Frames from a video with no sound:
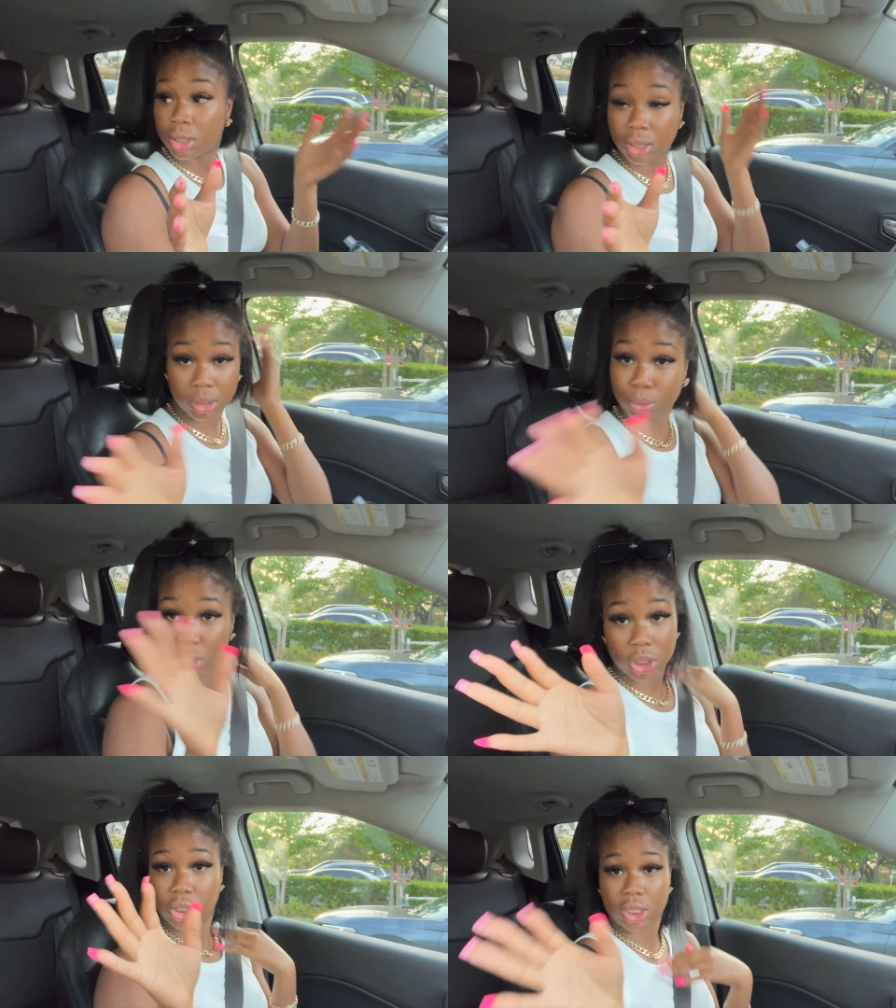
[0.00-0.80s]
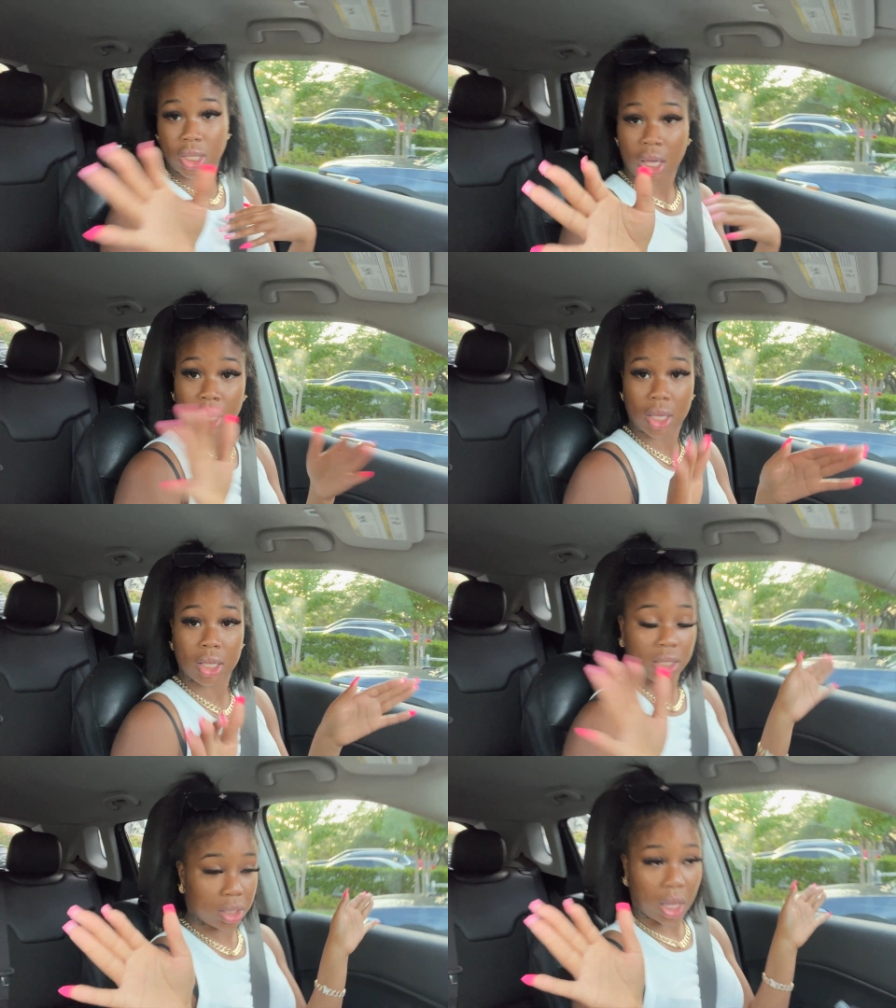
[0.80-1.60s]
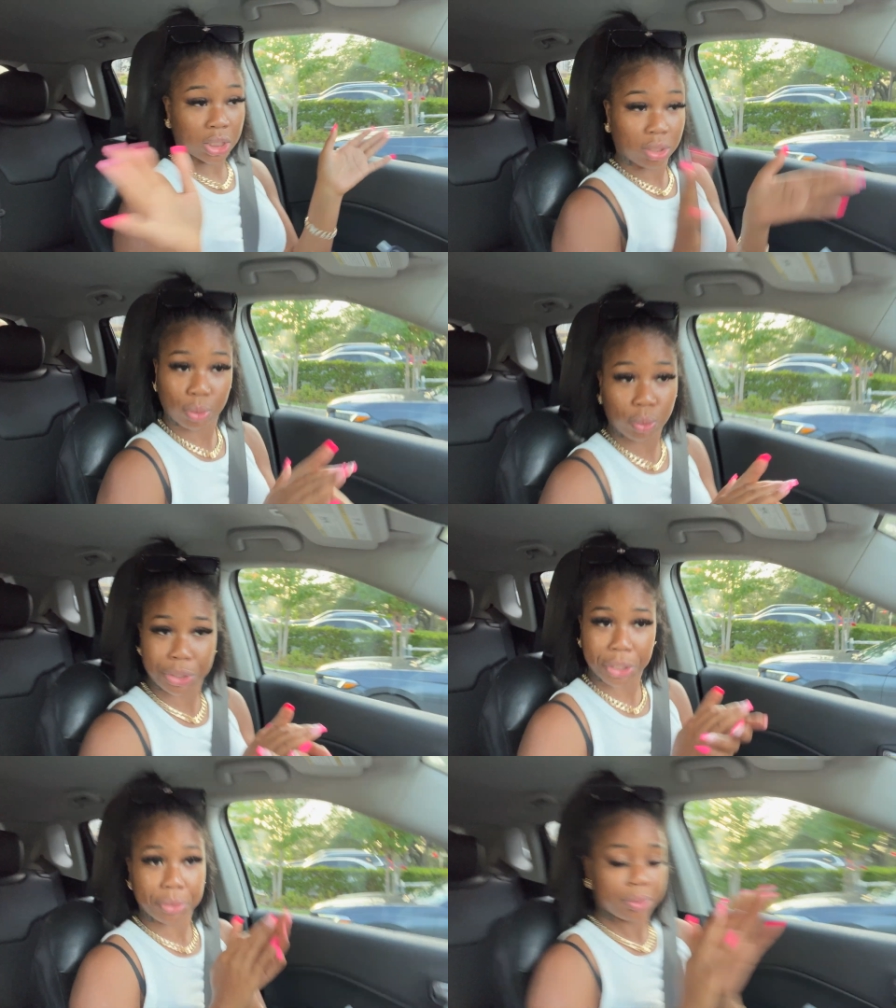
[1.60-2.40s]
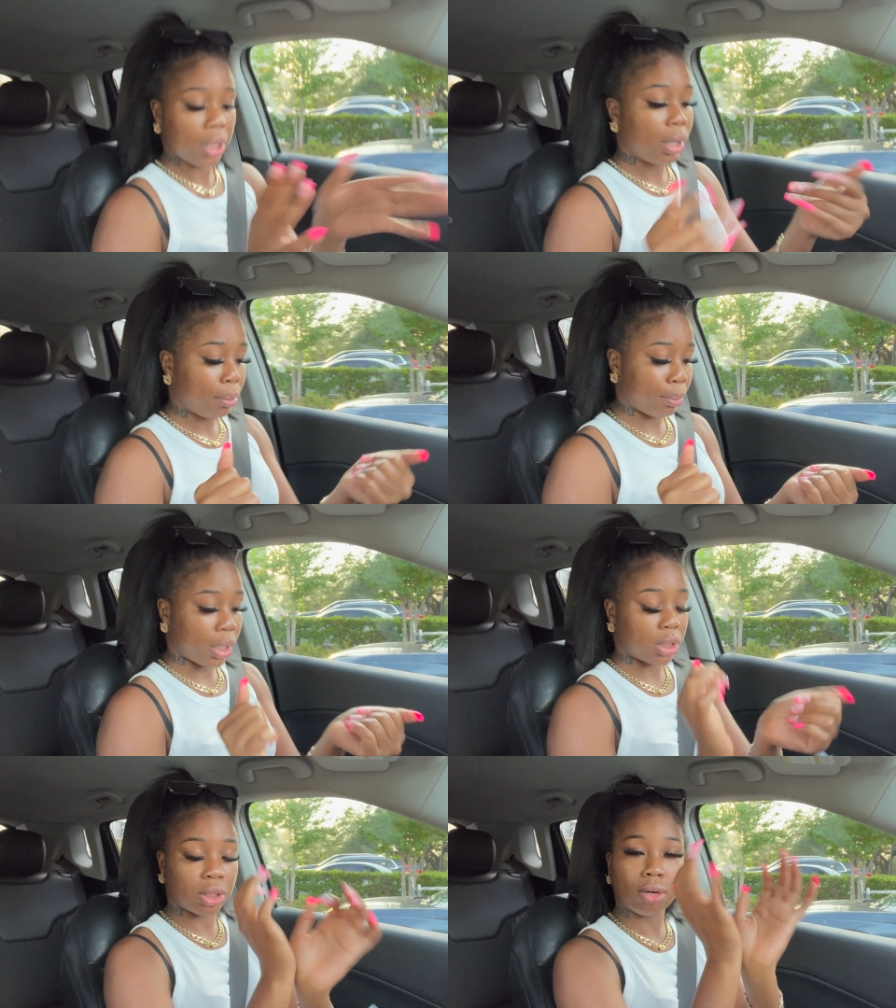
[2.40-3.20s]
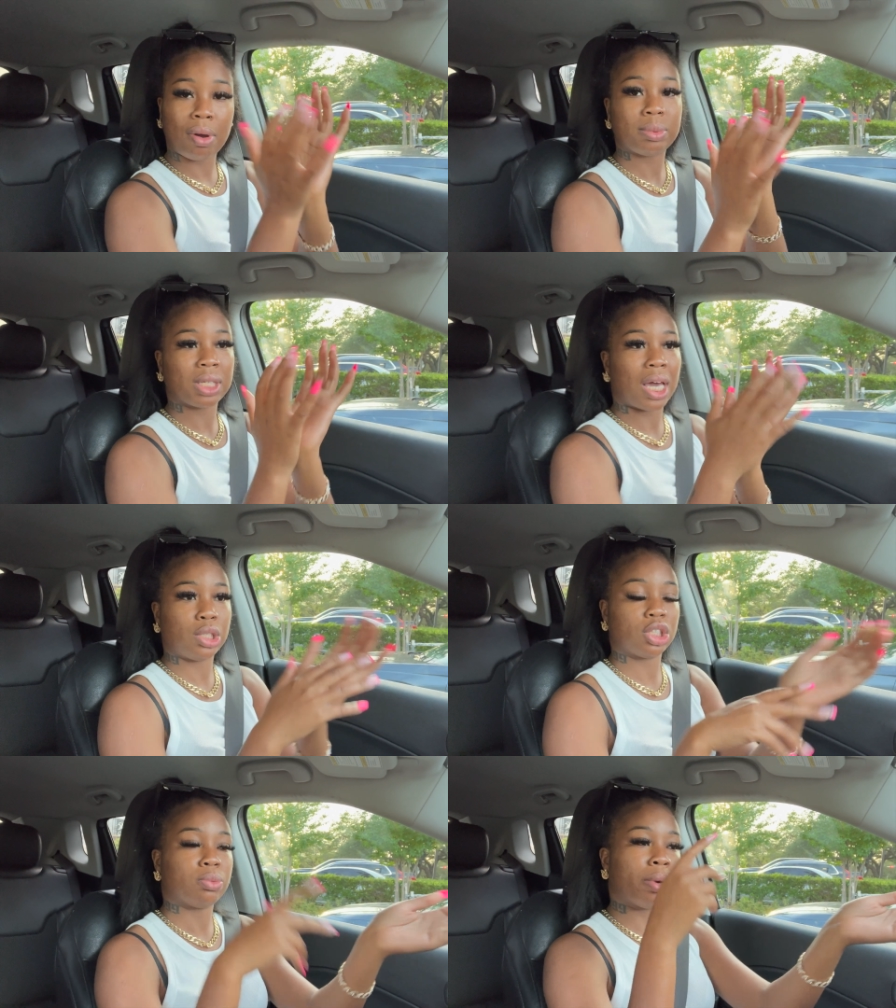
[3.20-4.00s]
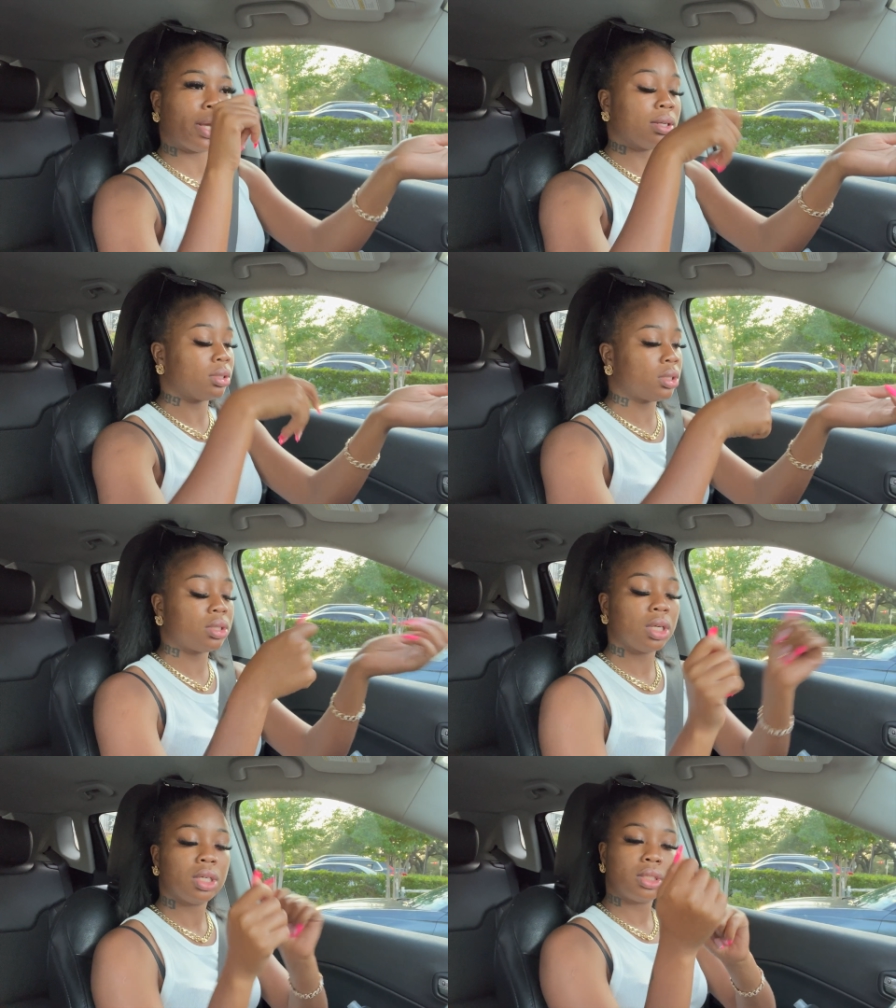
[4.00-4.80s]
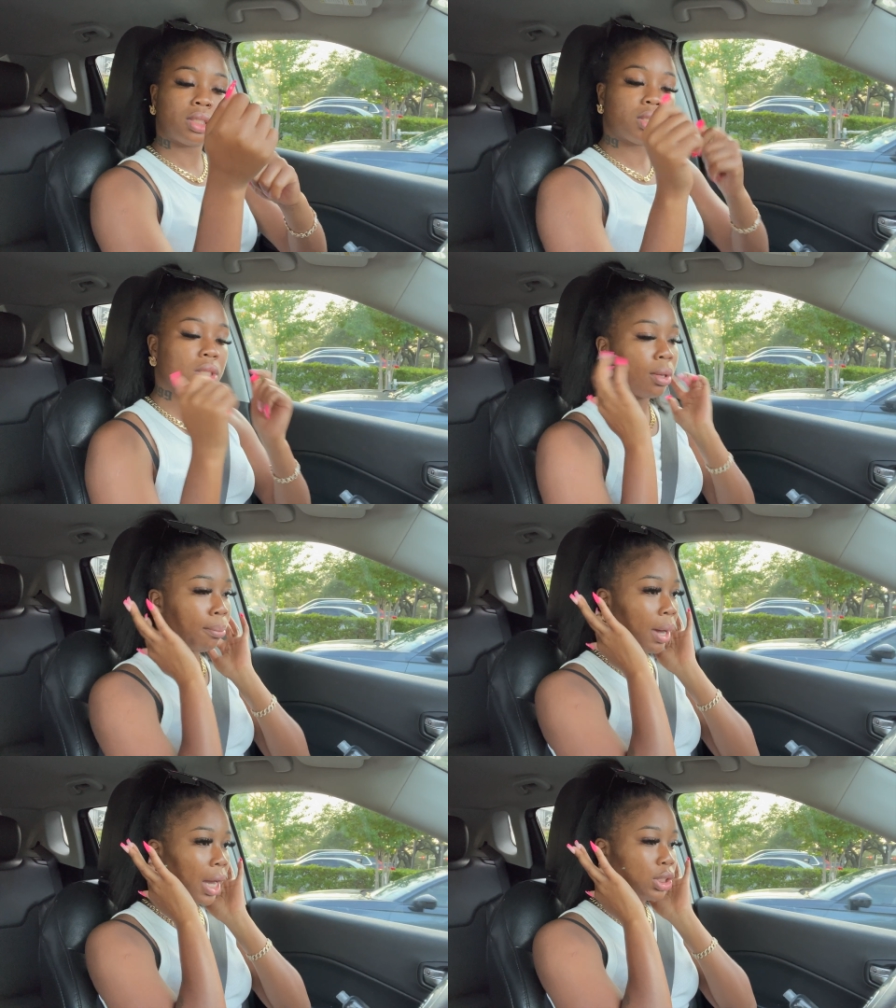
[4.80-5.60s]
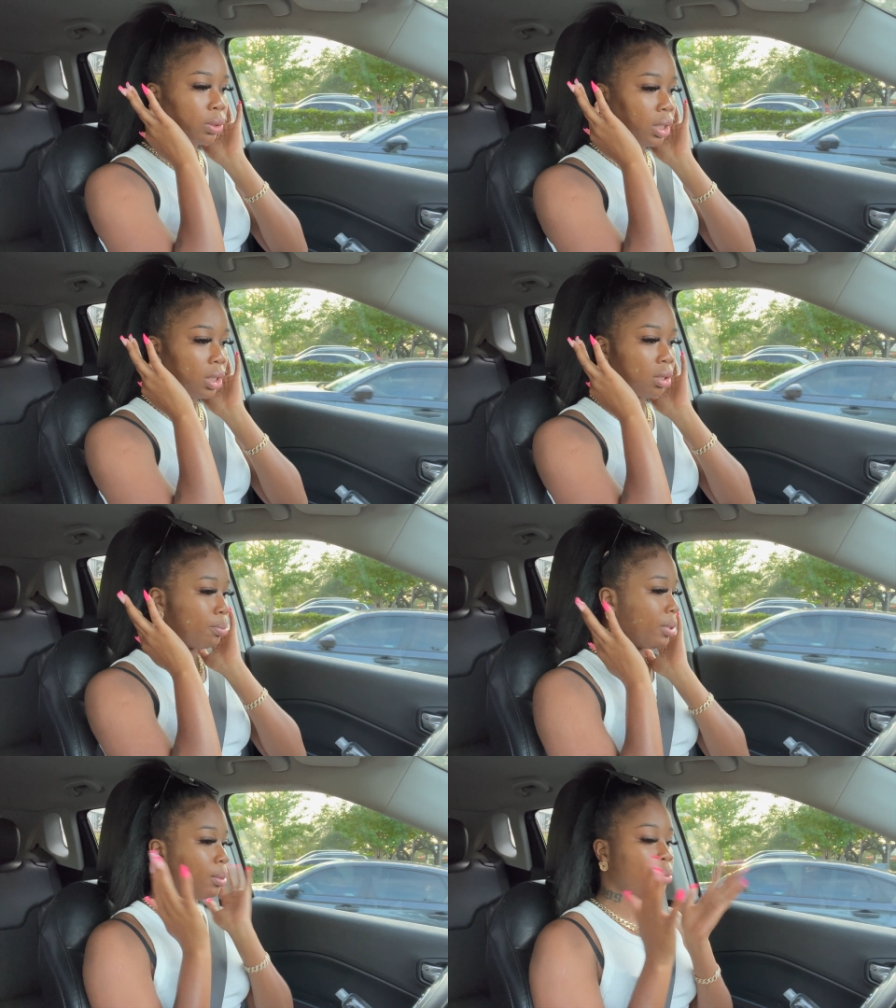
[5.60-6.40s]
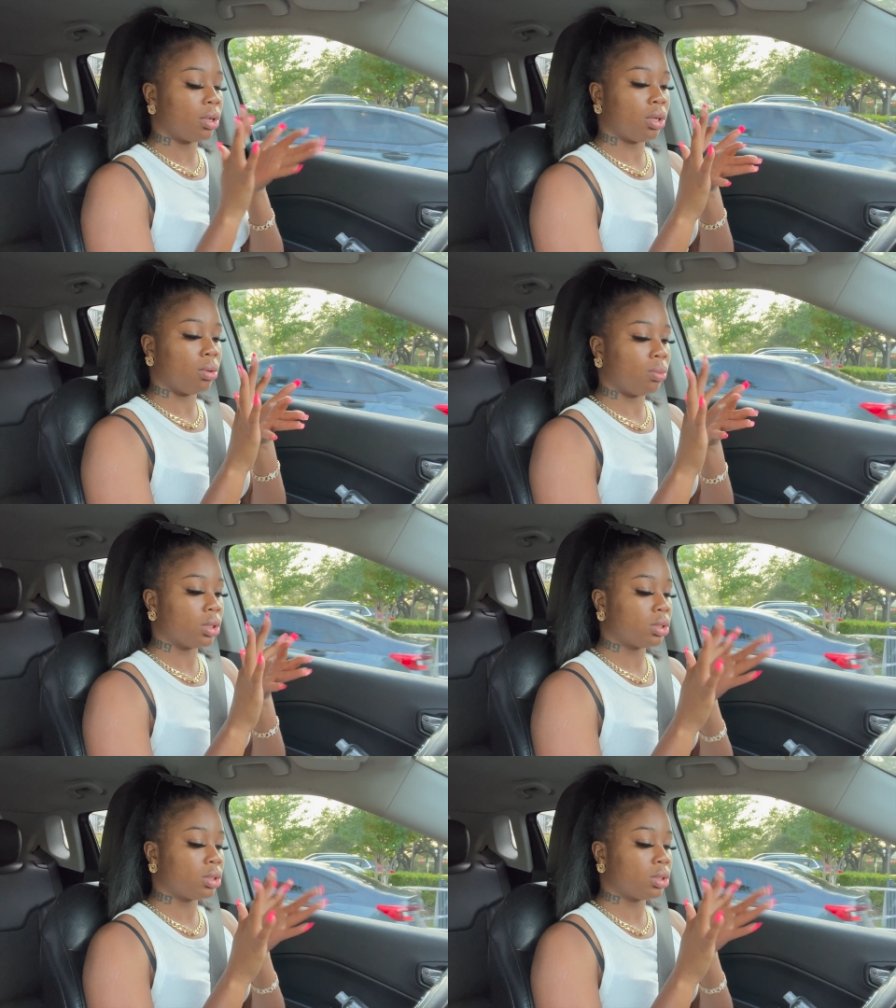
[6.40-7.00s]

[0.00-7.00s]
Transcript: Some shit she said. I should record her but don't rub it together. Just spray it behind your ear a little bit, put a little one